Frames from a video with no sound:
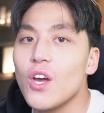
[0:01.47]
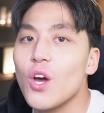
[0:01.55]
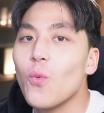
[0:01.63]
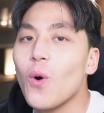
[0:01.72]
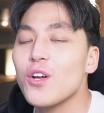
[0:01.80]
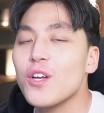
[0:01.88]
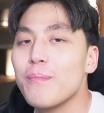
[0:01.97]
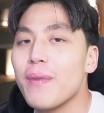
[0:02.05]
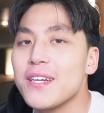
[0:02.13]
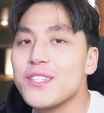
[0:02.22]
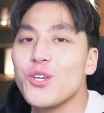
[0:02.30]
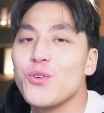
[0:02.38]
Welcome
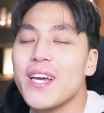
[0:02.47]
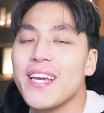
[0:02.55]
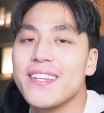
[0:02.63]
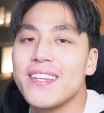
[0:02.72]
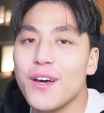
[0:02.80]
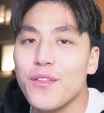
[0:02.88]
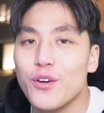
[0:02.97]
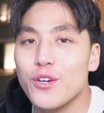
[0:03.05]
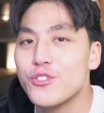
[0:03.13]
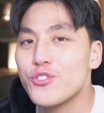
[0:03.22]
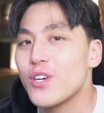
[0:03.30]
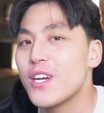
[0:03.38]
back to
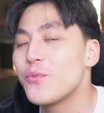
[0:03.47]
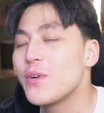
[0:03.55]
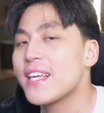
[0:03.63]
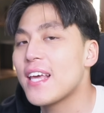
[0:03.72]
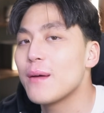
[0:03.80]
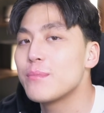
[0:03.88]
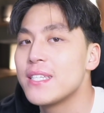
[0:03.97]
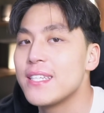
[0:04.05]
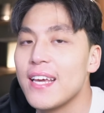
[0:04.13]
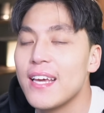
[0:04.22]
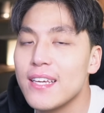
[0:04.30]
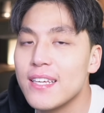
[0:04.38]
another trade recap.
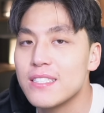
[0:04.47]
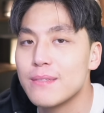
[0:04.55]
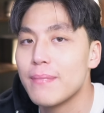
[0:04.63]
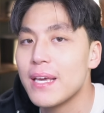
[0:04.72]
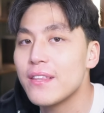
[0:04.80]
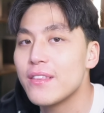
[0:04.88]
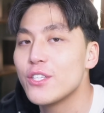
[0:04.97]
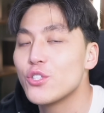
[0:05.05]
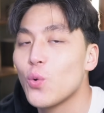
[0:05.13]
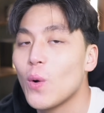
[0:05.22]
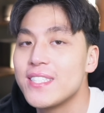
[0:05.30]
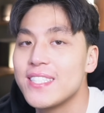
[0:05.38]
Today is May the
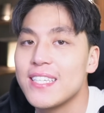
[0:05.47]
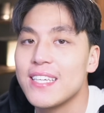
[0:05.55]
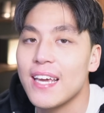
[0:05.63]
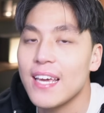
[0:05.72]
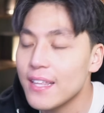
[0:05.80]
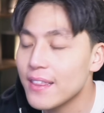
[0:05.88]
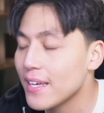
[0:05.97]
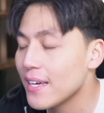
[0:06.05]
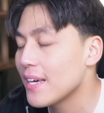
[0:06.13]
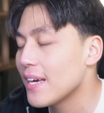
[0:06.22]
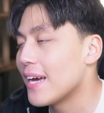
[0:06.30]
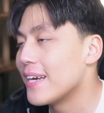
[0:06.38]
28th.
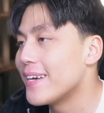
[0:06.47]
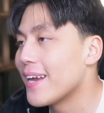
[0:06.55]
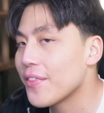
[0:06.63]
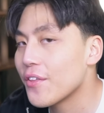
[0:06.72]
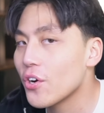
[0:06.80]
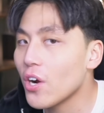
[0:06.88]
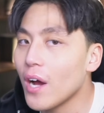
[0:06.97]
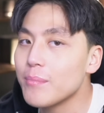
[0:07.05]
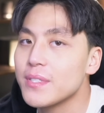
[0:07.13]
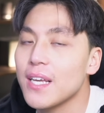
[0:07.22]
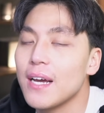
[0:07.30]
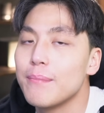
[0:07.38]
Another
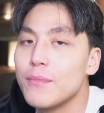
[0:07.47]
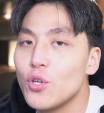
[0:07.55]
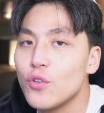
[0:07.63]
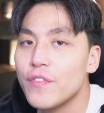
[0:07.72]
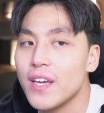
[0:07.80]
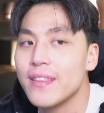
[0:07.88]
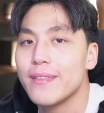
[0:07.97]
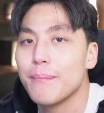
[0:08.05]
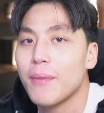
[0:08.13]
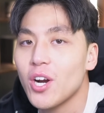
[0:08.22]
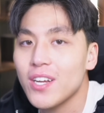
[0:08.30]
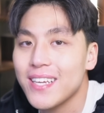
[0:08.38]
upside move in the
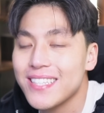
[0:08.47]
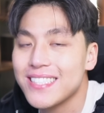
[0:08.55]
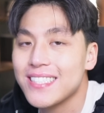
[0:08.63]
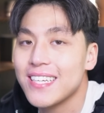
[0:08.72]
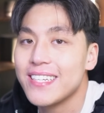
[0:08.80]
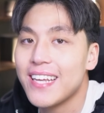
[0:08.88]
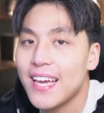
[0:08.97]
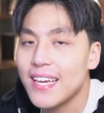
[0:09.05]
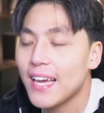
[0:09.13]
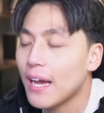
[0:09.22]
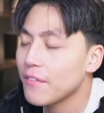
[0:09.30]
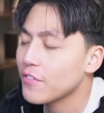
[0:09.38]
markets
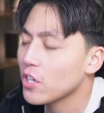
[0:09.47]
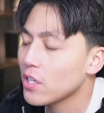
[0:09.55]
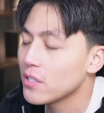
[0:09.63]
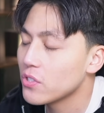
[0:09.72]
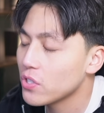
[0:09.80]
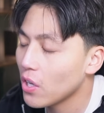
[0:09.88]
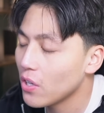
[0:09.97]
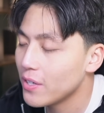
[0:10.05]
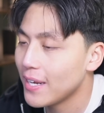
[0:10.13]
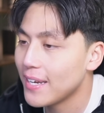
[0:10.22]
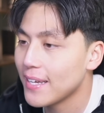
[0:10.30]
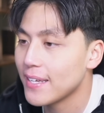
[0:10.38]
today after
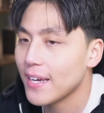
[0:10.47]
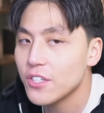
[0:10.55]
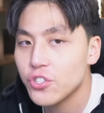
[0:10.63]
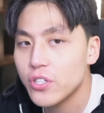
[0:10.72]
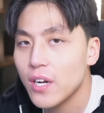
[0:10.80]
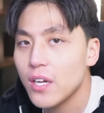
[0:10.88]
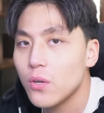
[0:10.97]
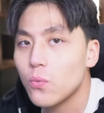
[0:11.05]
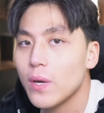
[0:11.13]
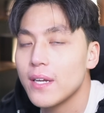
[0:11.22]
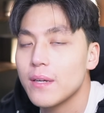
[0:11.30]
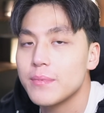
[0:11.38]
consolidating yesterday.
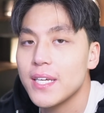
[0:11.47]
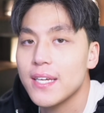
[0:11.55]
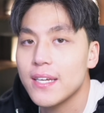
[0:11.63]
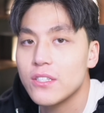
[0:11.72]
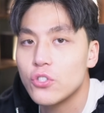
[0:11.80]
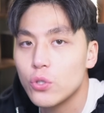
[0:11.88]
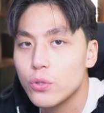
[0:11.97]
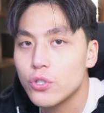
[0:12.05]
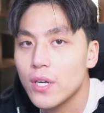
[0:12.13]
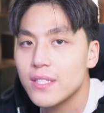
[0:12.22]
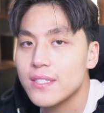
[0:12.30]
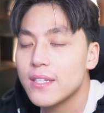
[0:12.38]
We end up taking two
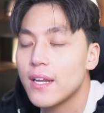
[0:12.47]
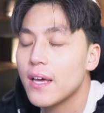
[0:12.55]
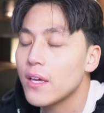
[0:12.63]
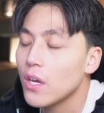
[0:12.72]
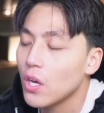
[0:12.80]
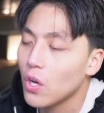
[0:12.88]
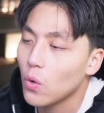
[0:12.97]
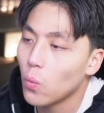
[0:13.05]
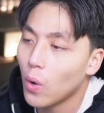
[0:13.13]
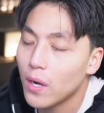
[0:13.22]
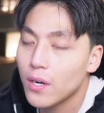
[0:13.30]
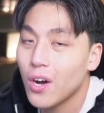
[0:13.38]
trades today,
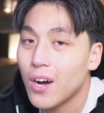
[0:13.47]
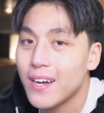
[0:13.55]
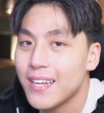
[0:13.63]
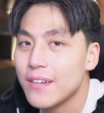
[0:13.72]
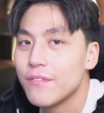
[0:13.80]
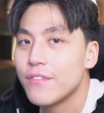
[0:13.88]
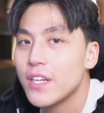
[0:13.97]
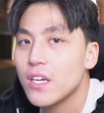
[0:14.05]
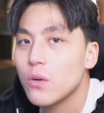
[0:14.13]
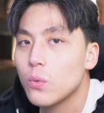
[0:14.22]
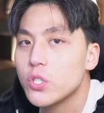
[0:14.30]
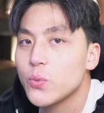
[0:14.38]
one on
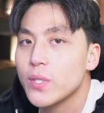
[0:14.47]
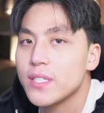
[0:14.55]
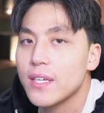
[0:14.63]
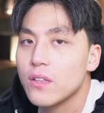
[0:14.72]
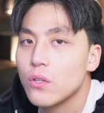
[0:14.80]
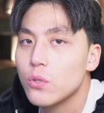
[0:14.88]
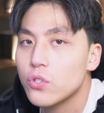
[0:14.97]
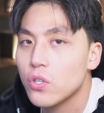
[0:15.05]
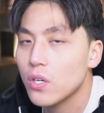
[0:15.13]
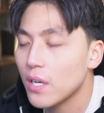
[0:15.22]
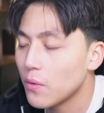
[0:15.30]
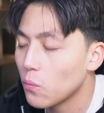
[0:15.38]
Nvidia, which was a
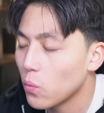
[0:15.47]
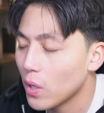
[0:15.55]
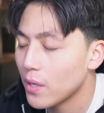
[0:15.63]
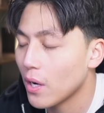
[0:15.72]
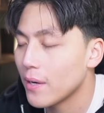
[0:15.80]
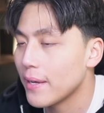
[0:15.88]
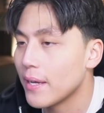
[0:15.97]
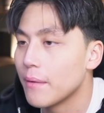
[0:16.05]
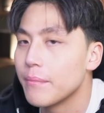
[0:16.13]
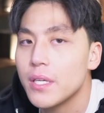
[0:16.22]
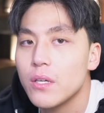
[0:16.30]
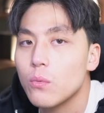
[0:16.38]
loser, and one on
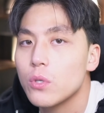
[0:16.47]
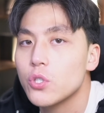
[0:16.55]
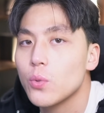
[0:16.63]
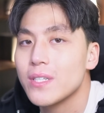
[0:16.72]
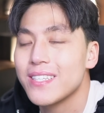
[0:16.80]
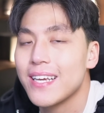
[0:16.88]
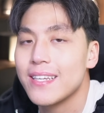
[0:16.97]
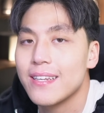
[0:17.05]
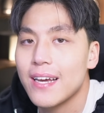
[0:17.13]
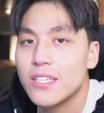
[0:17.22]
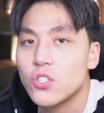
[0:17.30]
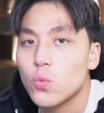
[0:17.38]
AMD, which was a
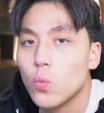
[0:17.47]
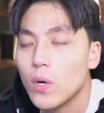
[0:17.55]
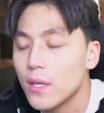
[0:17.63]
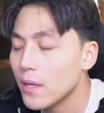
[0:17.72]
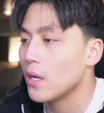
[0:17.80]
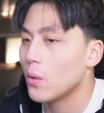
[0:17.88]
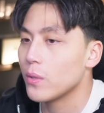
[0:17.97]
nice win.